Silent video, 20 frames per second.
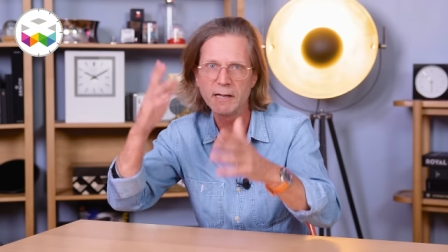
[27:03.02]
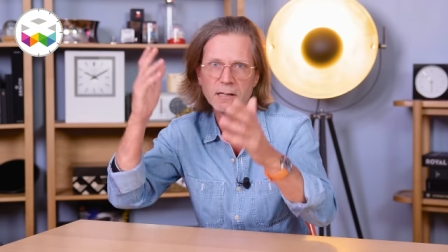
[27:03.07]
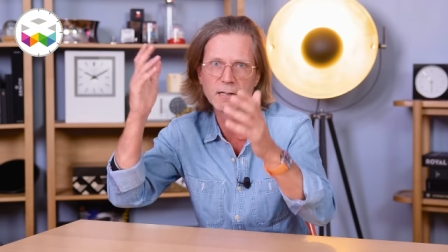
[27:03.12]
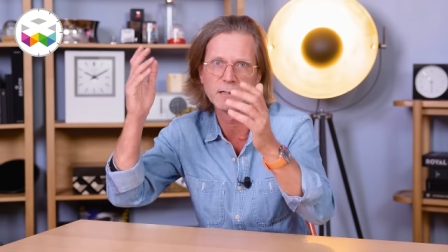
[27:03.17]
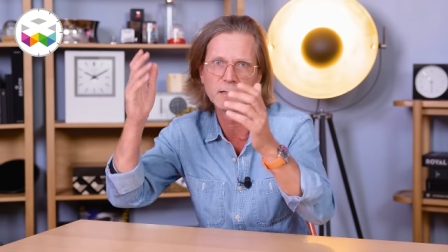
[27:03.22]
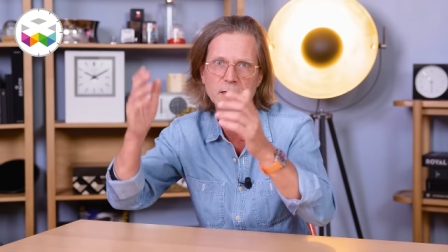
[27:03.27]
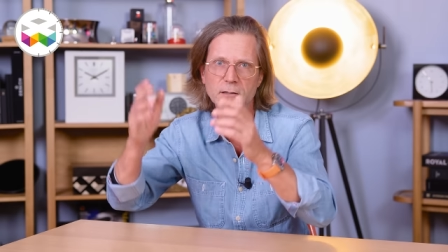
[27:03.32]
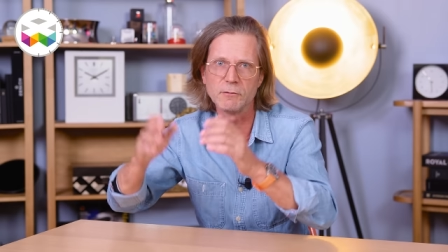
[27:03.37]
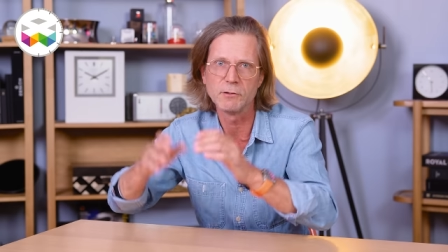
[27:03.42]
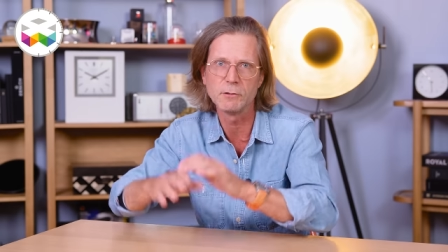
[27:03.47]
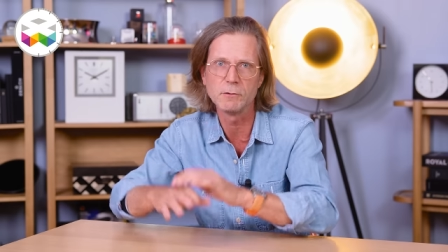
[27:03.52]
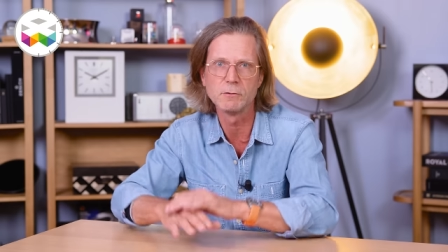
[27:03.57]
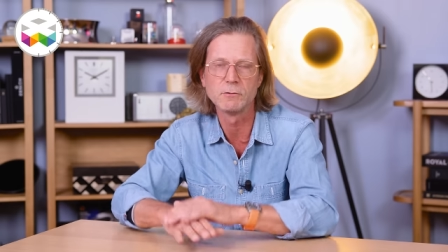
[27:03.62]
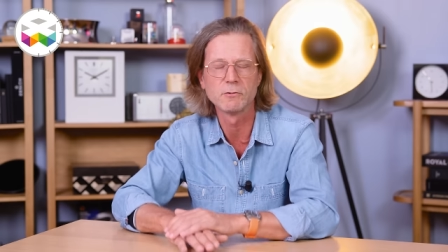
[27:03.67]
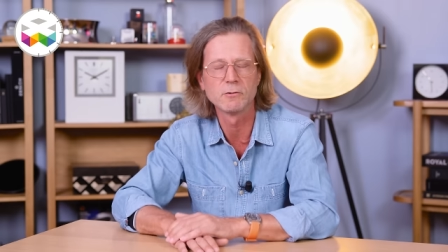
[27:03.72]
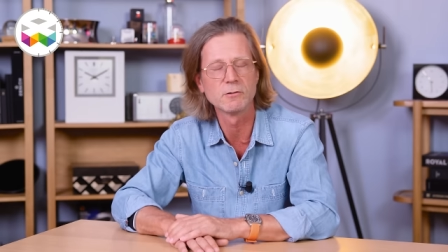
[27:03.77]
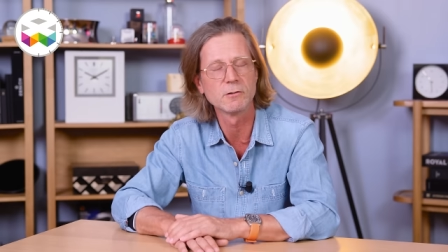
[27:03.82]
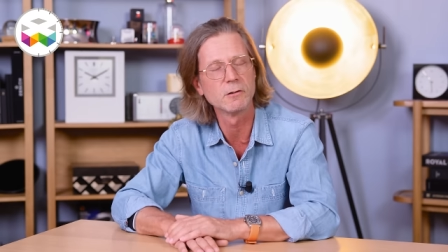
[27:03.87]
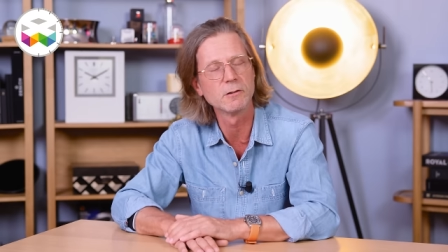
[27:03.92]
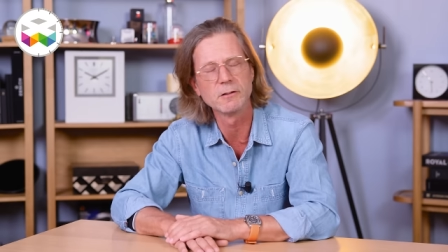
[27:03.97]
and interviews.
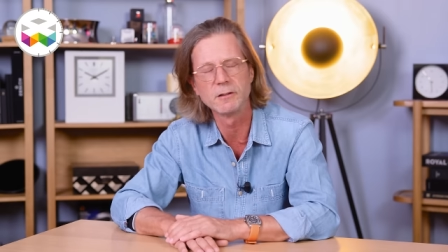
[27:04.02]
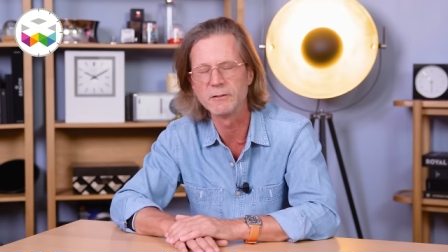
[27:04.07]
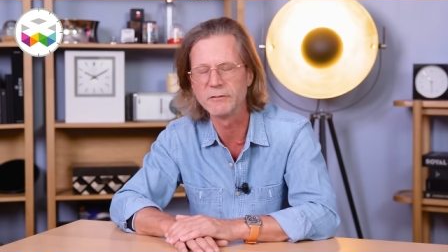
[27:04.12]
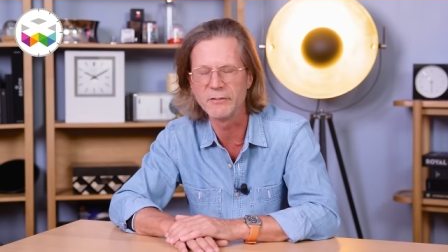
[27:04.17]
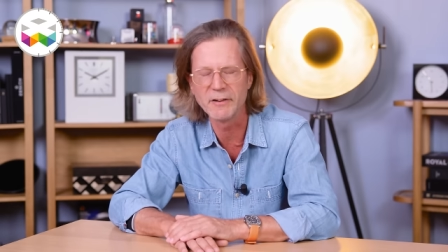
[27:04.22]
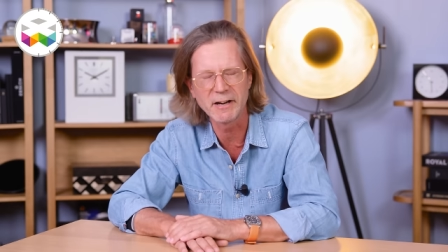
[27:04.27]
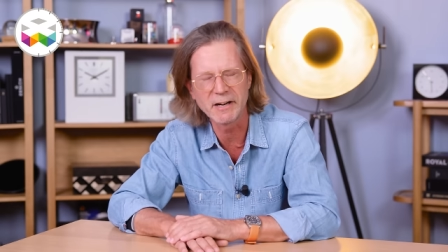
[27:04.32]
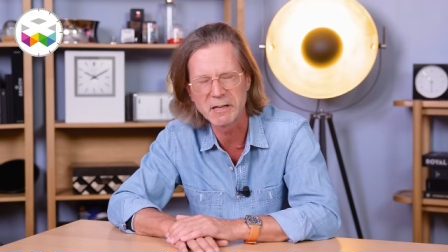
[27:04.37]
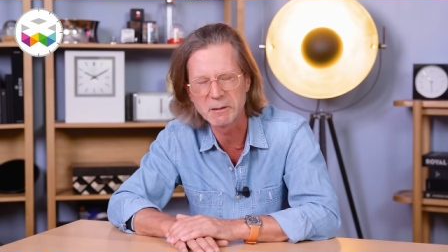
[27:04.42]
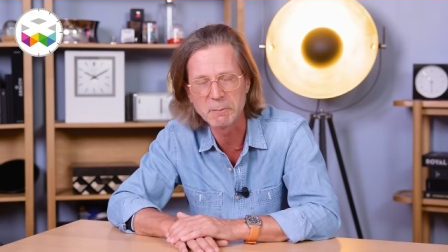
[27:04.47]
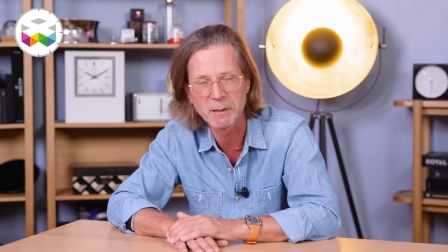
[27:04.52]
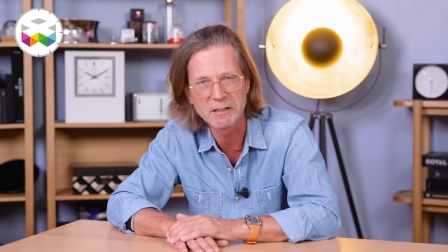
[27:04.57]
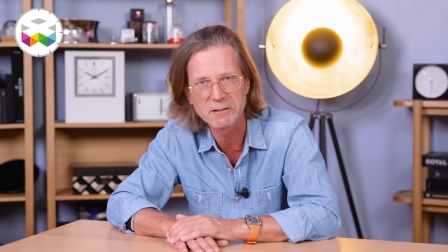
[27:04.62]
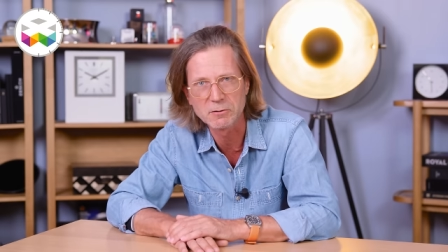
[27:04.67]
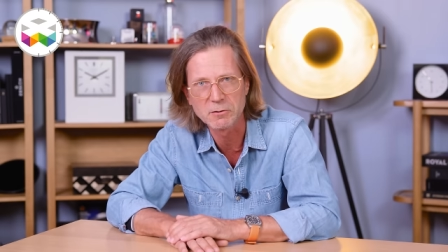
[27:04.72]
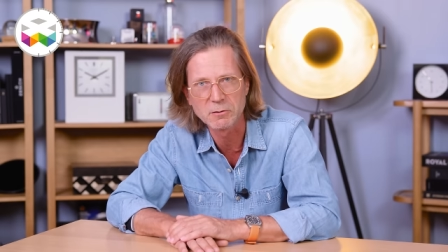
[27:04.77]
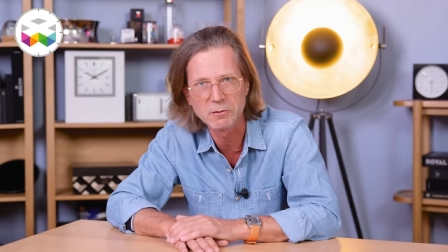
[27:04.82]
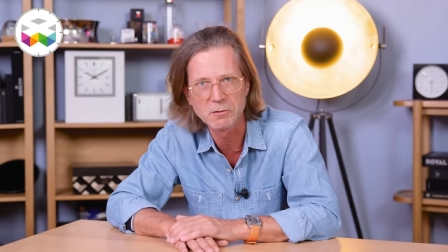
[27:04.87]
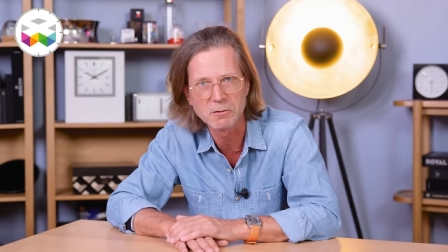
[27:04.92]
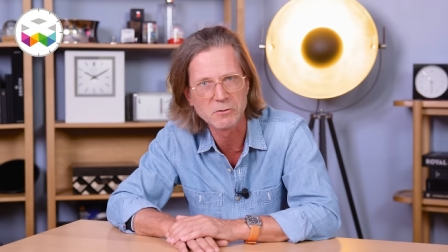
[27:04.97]
So the very
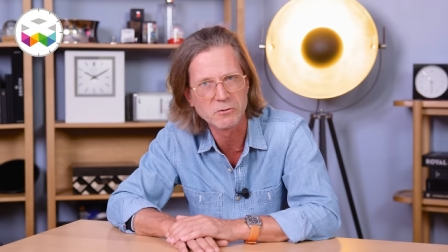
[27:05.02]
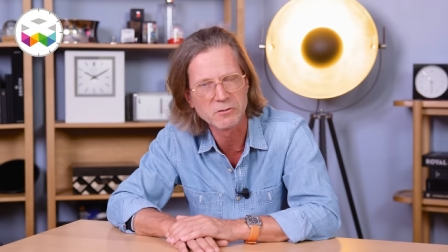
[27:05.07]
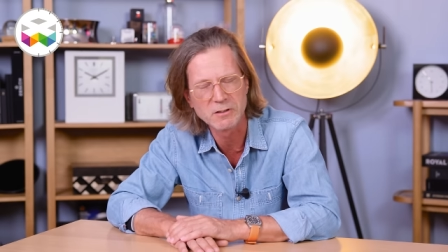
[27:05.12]
best to all,